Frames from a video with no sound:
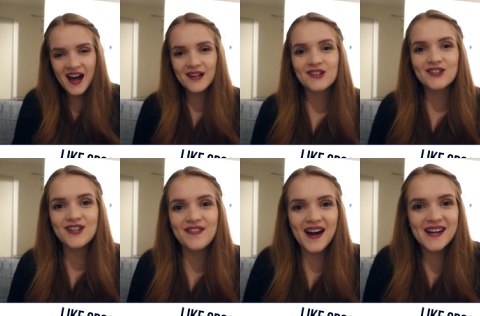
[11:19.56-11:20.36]
I'll talk to
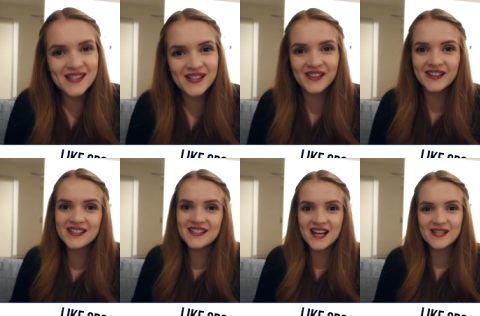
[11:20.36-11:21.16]
you very soon.
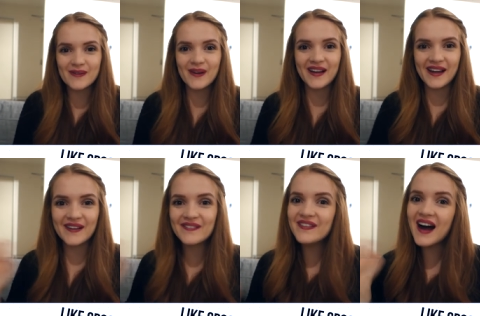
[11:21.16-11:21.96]
Stay
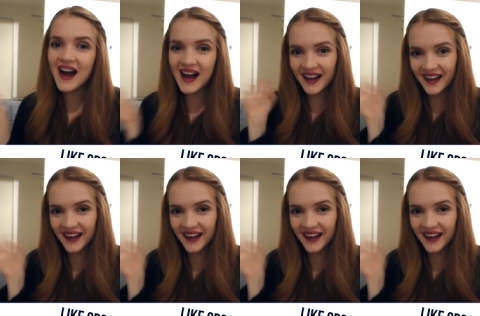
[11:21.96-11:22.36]
spooky. Bye.